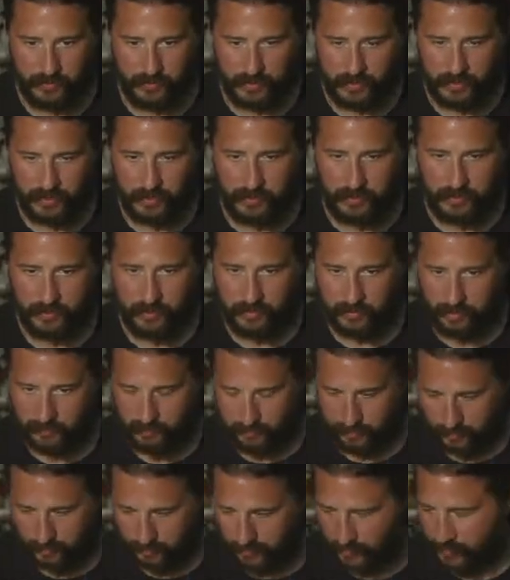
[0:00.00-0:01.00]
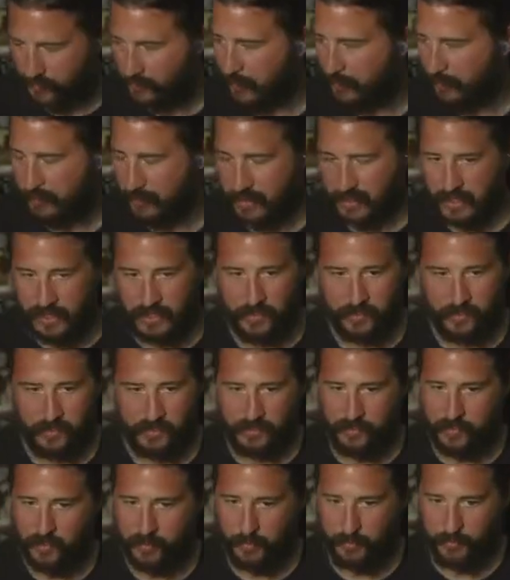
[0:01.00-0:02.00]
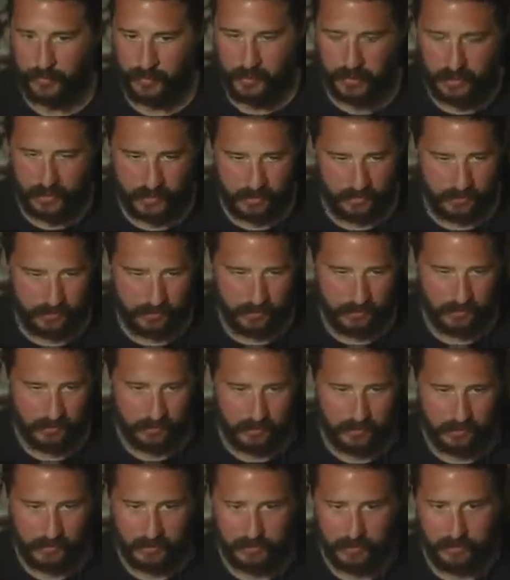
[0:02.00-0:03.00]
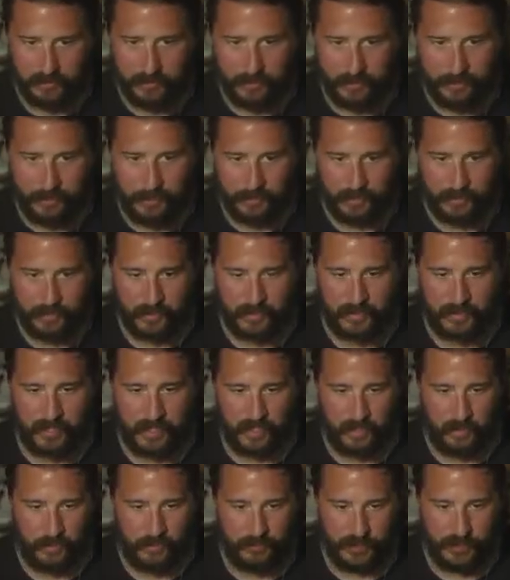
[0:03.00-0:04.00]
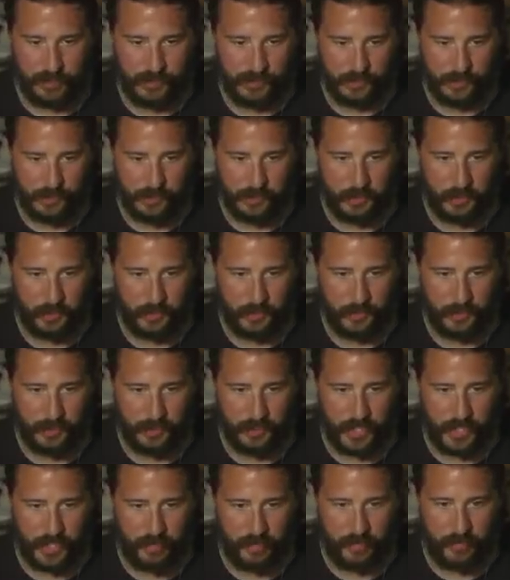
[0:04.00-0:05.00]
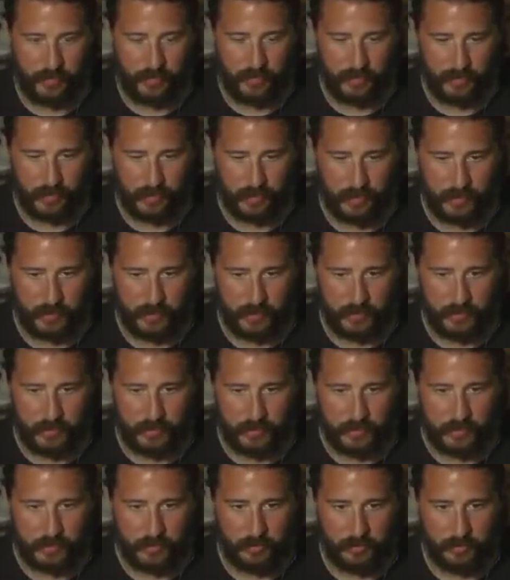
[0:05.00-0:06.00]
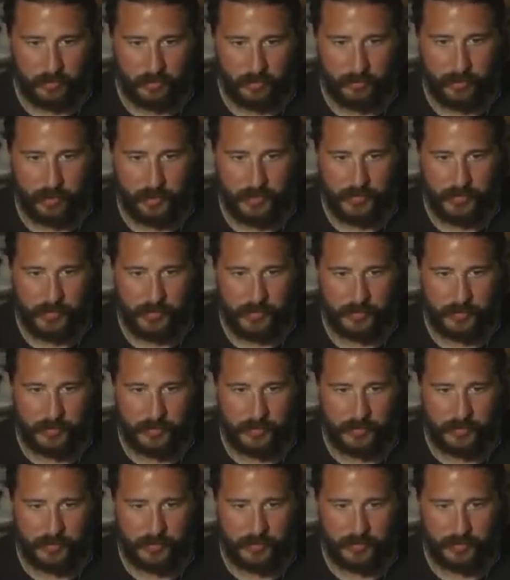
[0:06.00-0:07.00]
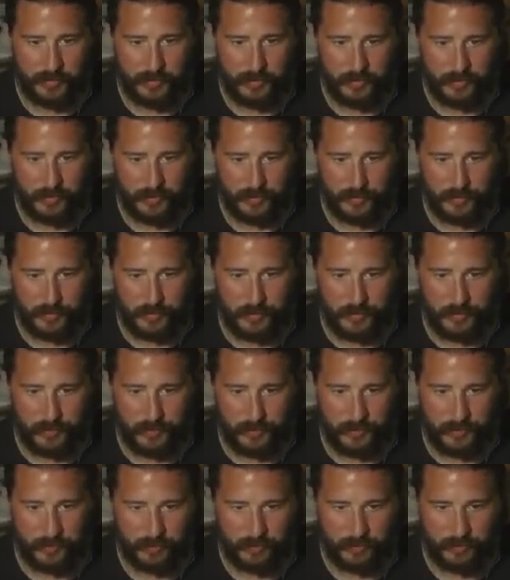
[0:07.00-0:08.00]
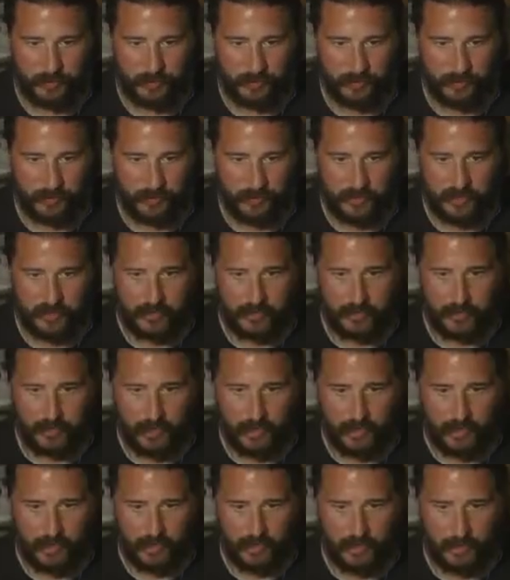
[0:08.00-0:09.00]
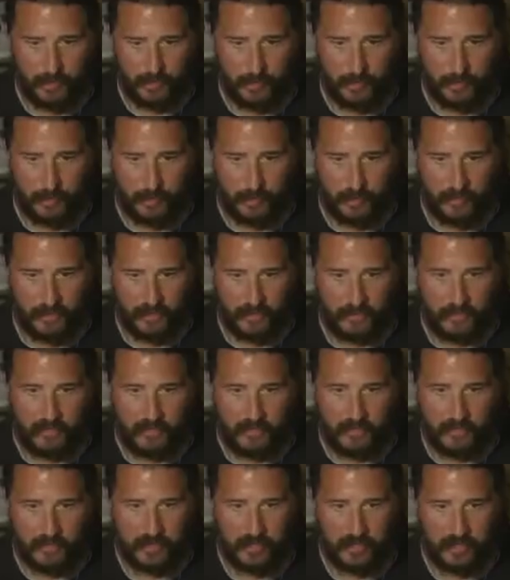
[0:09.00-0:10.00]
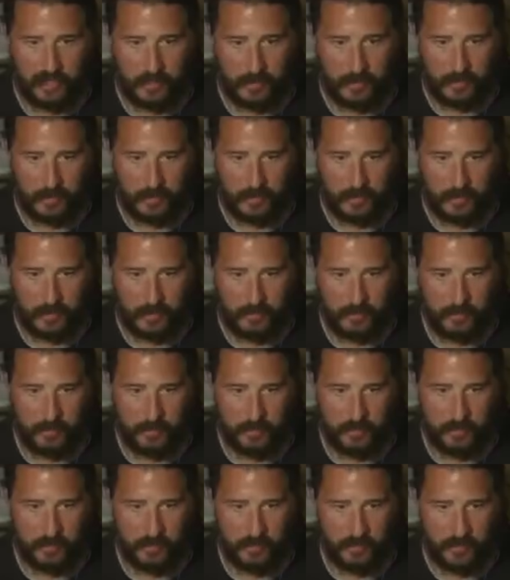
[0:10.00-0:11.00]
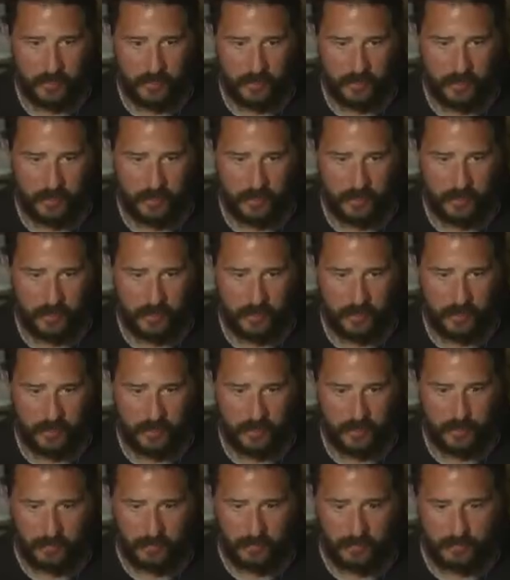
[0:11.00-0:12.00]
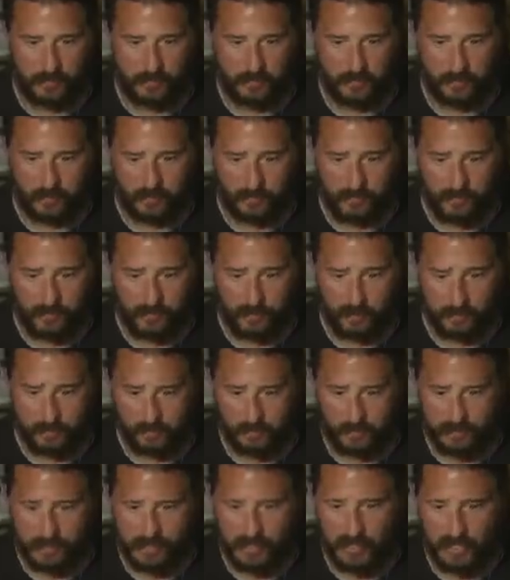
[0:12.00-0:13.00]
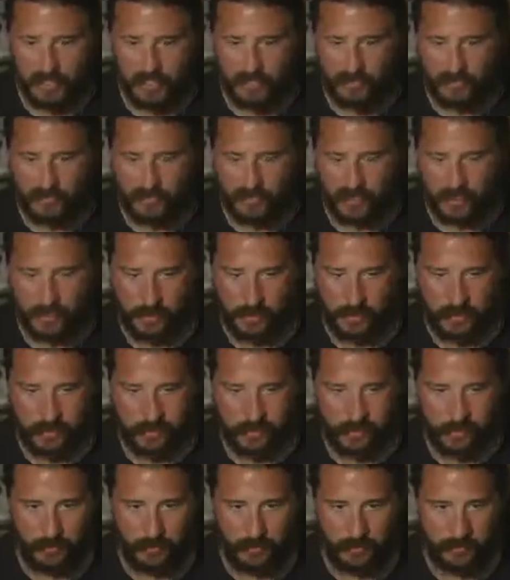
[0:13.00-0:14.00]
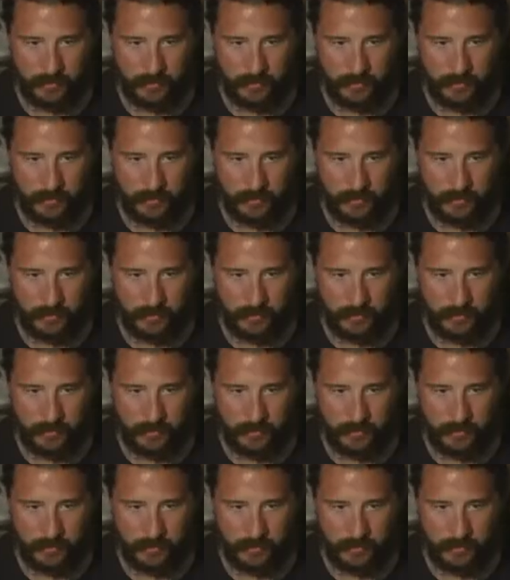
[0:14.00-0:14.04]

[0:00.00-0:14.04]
like, you know, it's the same thing as, you know, if you had a a television show that aired once every, you know, 6 months and it's supposed to be like a sitcom or whatever, you're not going to you're going to cancel that show.